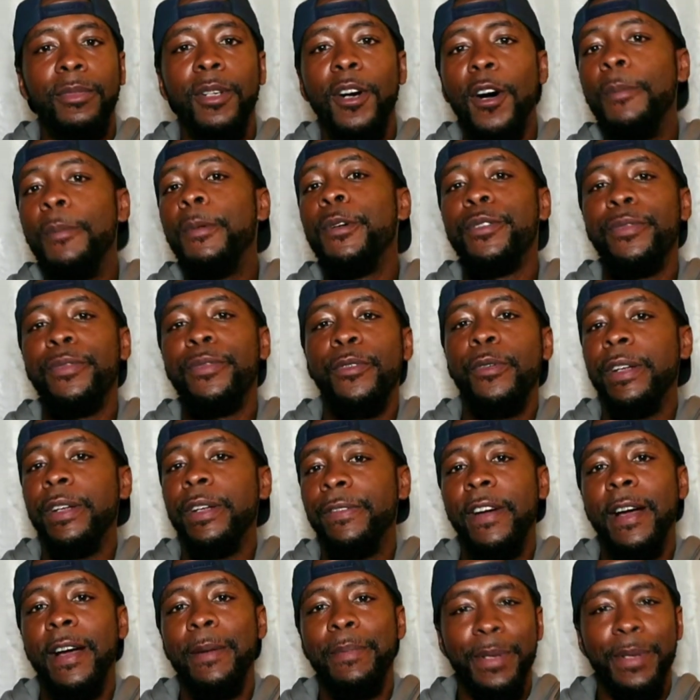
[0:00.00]
almost
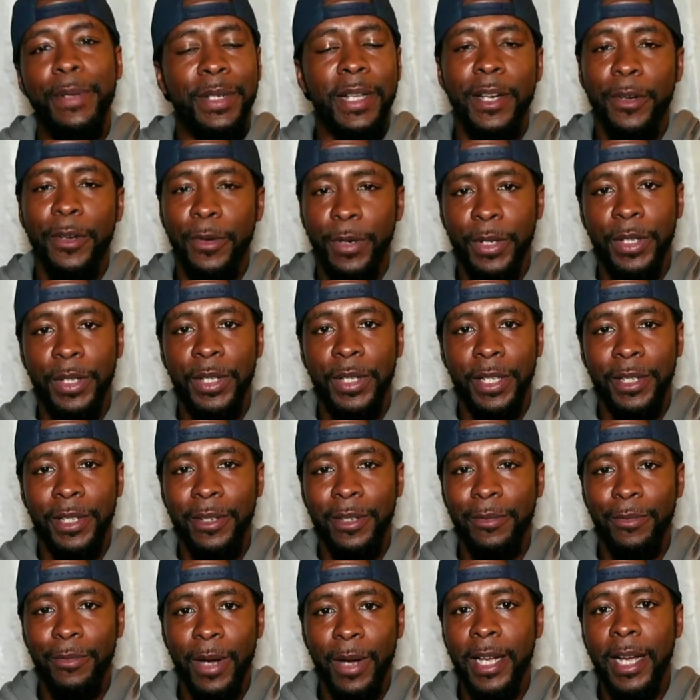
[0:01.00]
45% on the season,
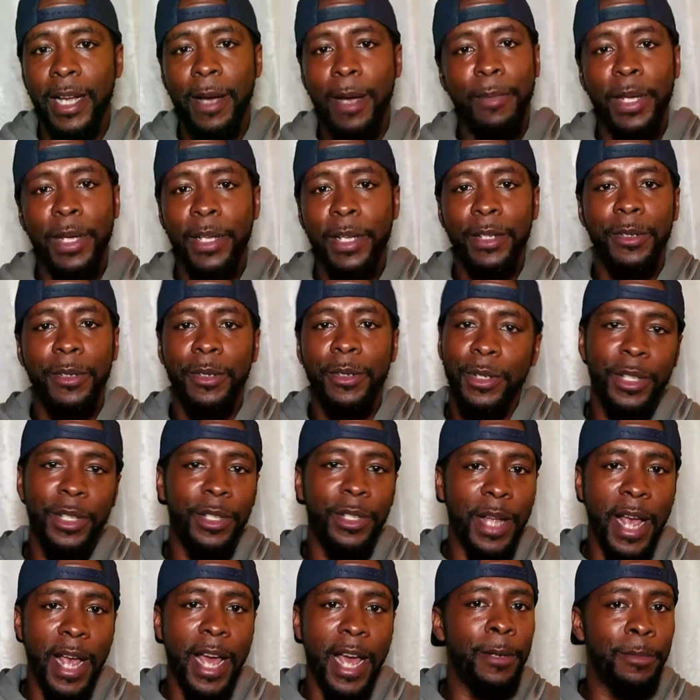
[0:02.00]
right? I mean,
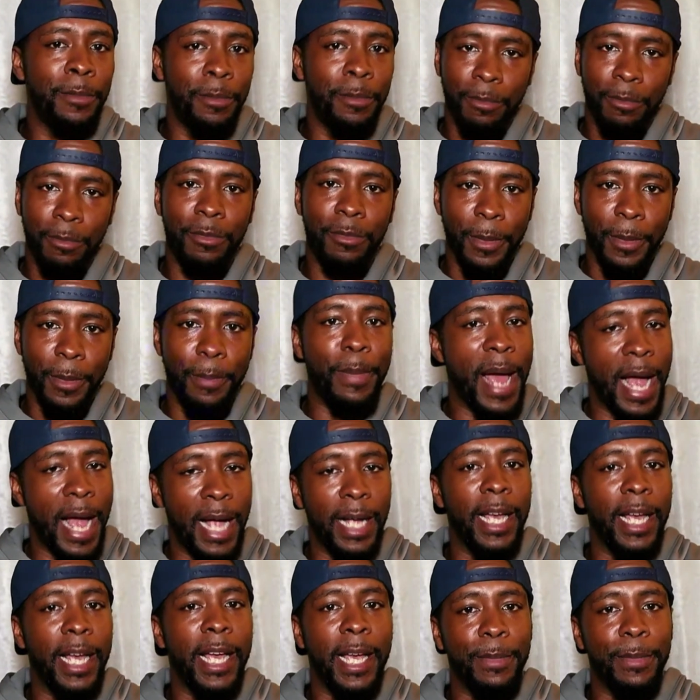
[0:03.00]
she's had some
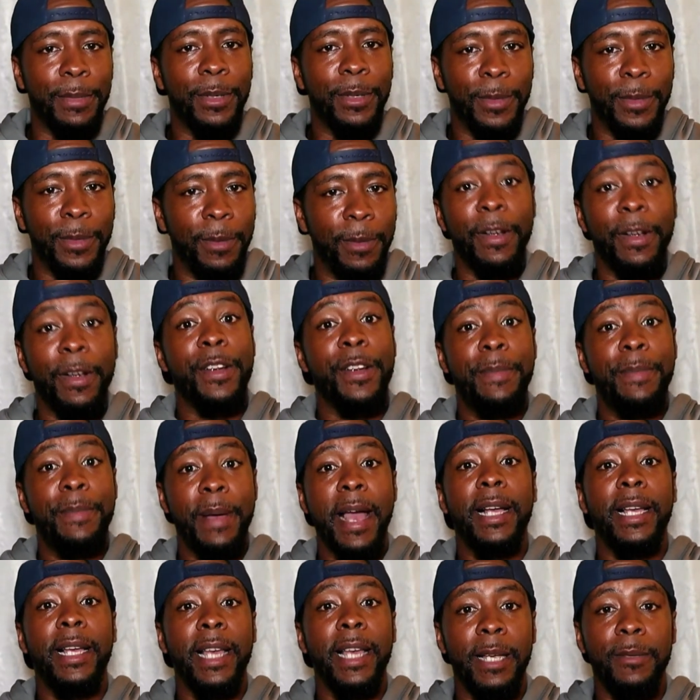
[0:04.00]
bad games, some very
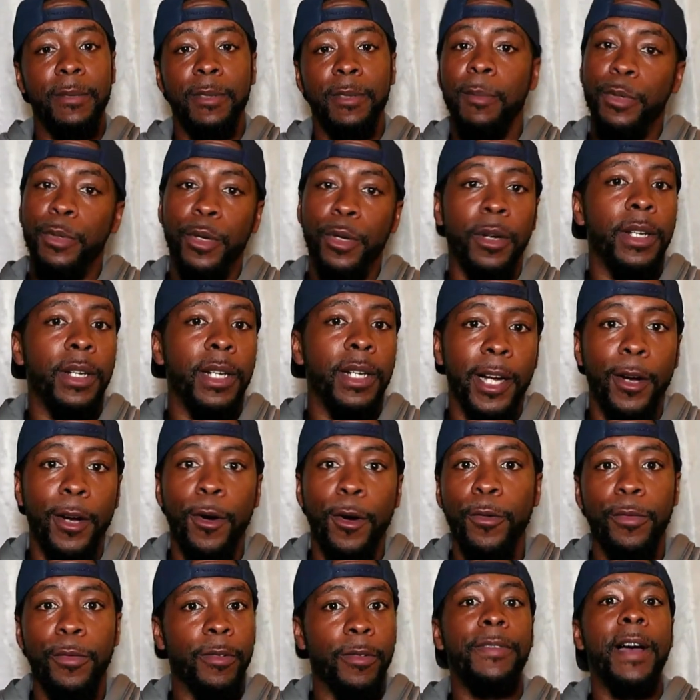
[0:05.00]
bad games. I'm talking like
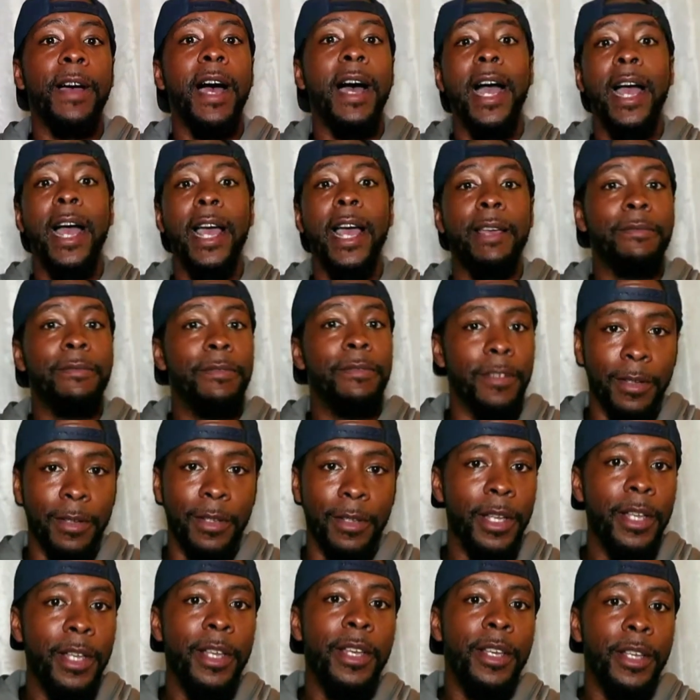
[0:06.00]
0 for 5.
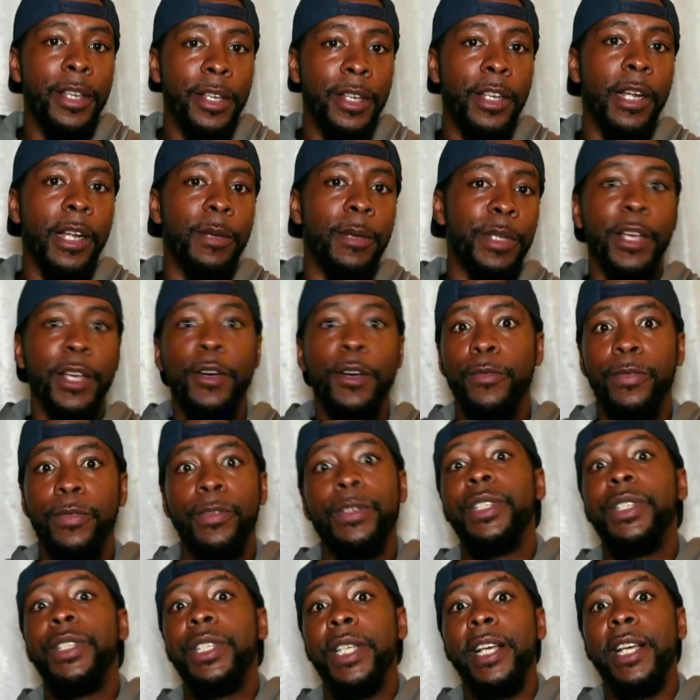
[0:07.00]
I'm saying 0
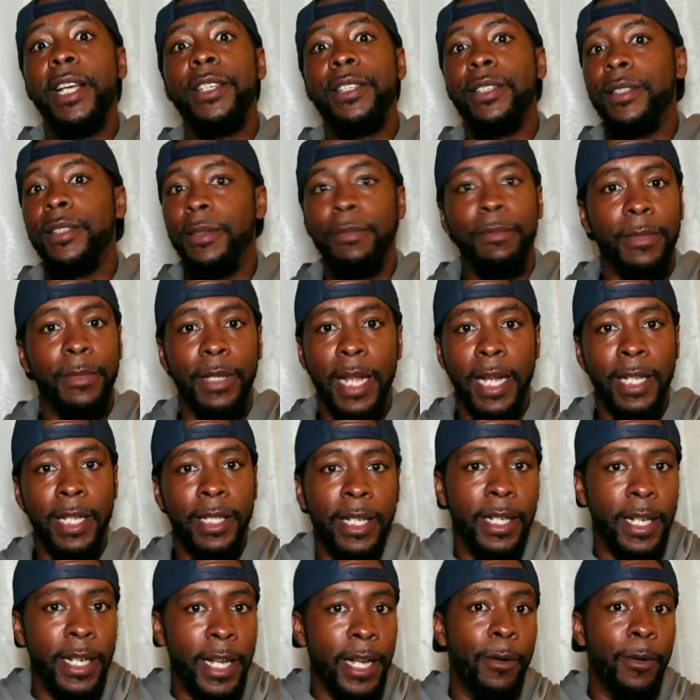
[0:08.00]
for 6, like
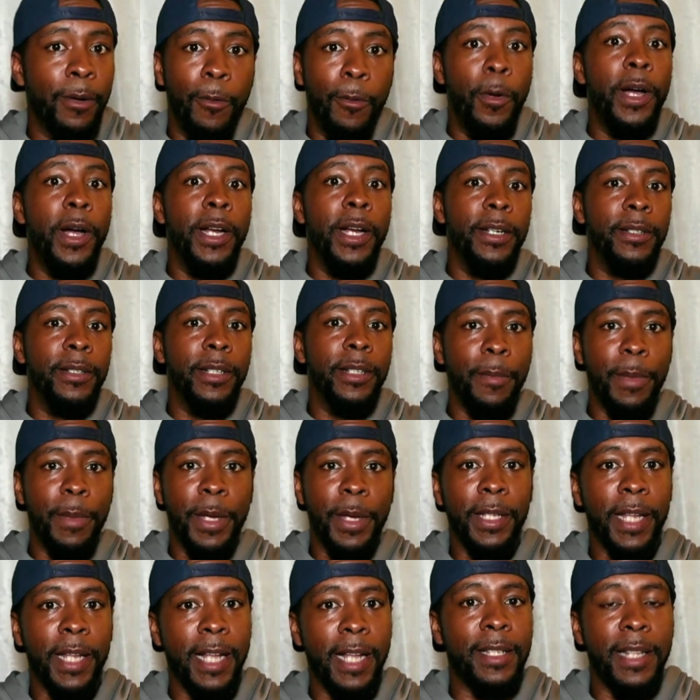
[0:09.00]
didn't hit 1. I
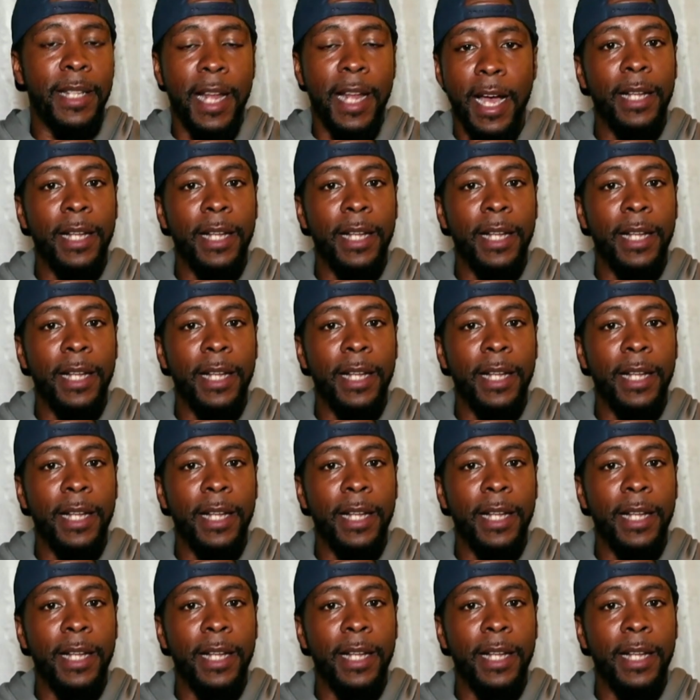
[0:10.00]
mean, that's